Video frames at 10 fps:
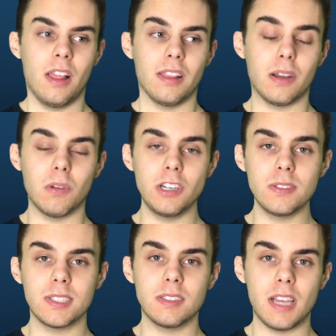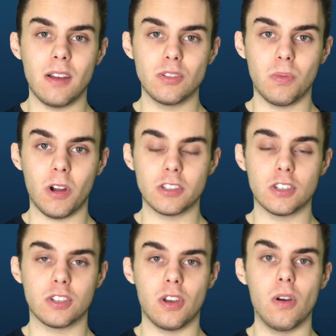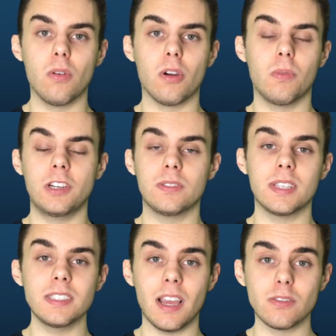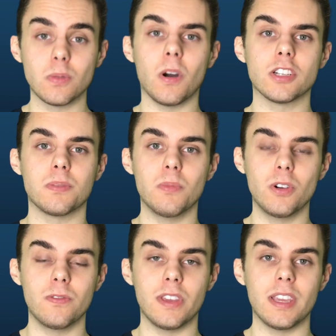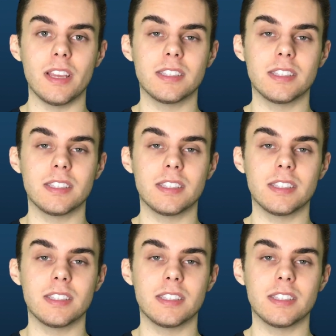Like when you sit down to watch a show or when you sit down to watch a movie,